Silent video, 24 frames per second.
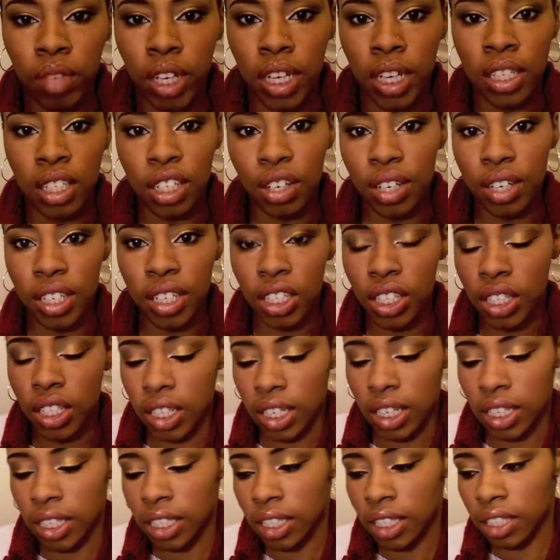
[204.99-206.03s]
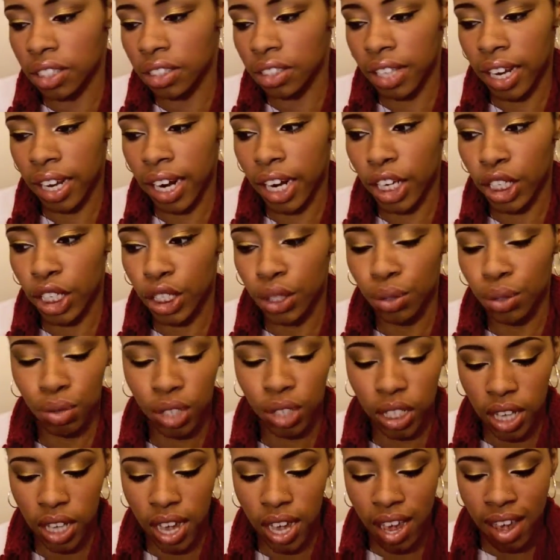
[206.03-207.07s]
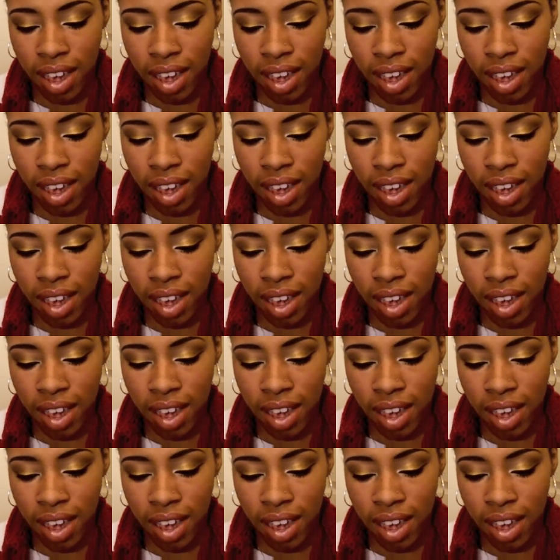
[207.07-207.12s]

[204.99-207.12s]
And so it's just a concealer that I use.